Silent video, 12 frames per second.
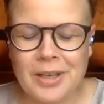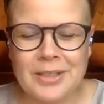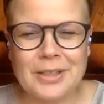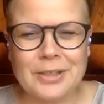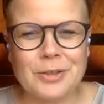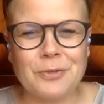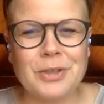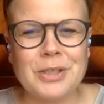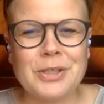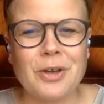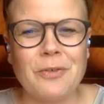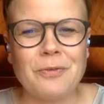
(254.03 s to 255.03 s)
organizers of
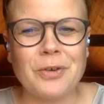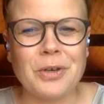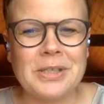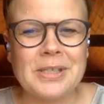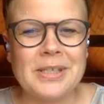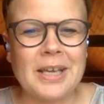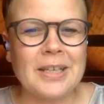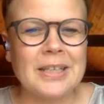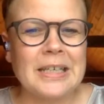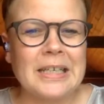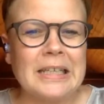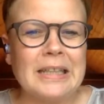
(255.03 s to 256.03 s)
this conference said,
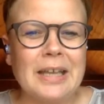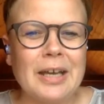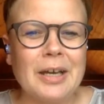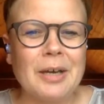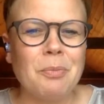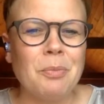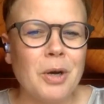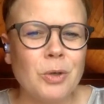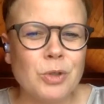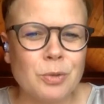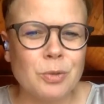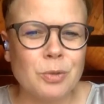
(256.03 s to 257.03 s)
in the
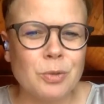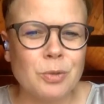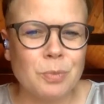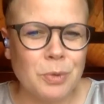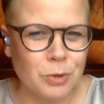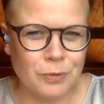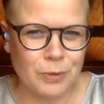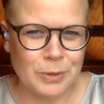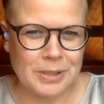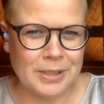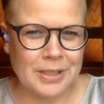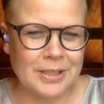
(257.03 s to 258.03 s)
most
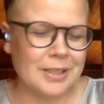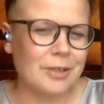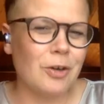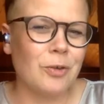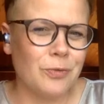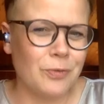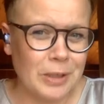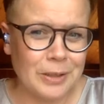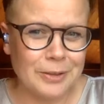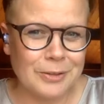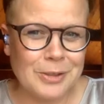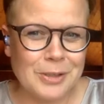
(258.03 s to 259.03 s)
beautiful city of
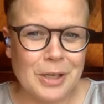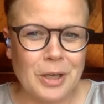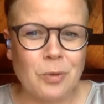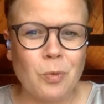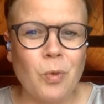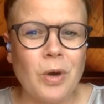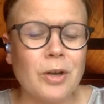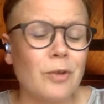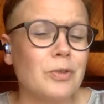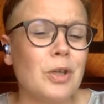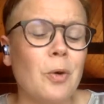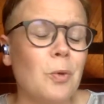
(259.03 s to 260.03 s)
Vilnius and one
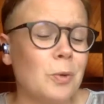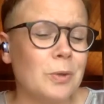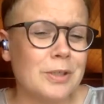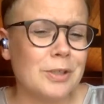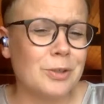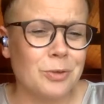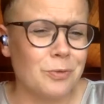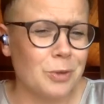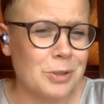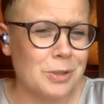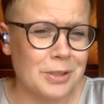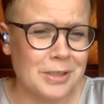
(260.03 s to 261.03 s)
of the oldest
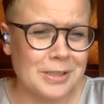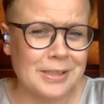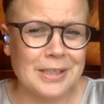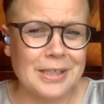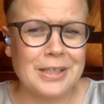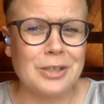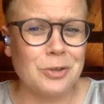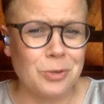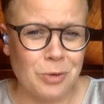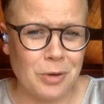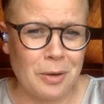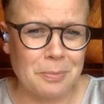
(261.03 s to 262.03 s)
universities in
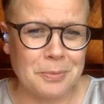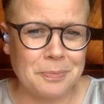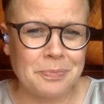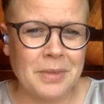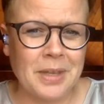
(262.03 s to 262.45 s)
Europe.